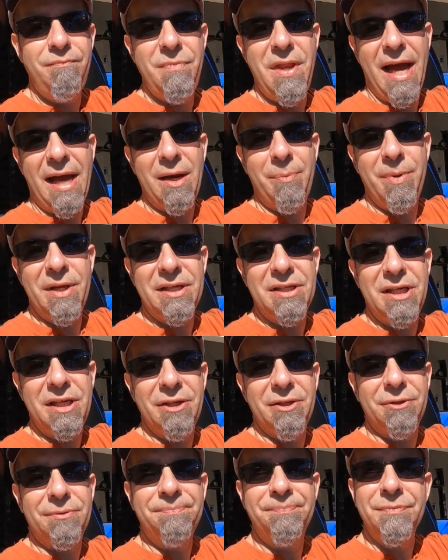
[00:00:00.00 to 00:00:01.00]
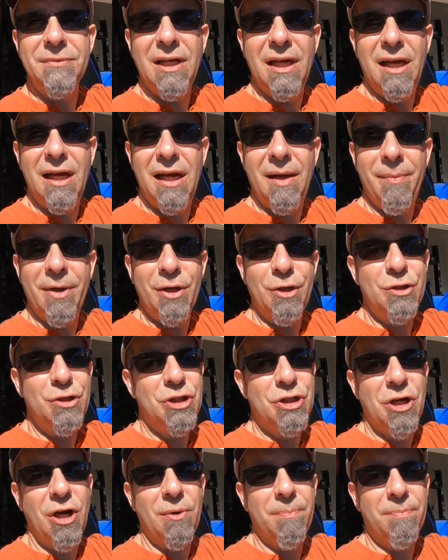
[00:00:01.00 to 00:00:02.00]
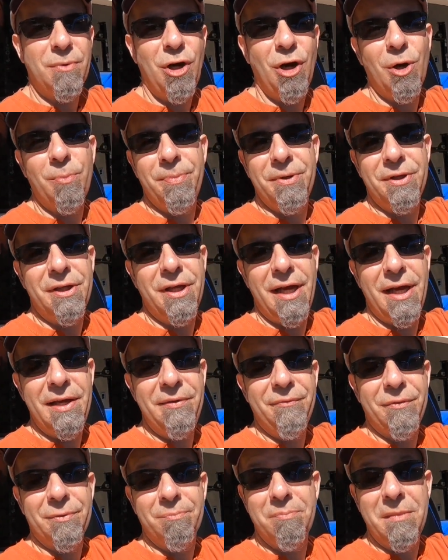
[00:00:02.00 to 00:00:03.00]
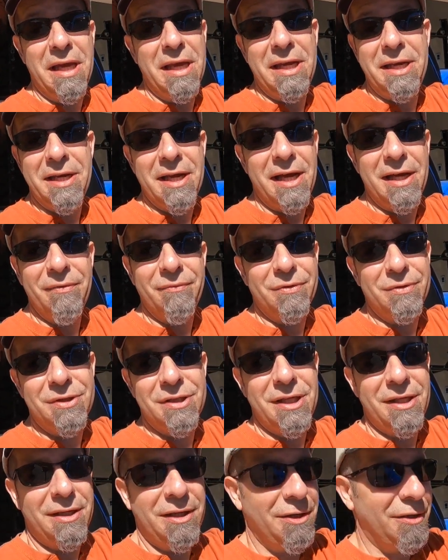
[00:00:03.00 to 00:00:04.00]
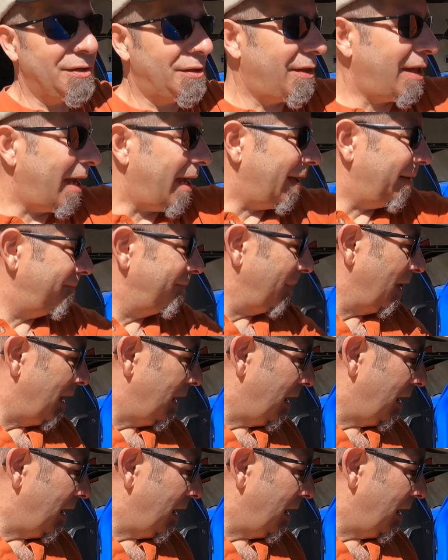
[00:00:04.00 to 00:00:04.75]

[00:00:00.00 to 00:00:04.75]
Not a big deal. Um, a good sharp carpet knife or any knife will take care of that.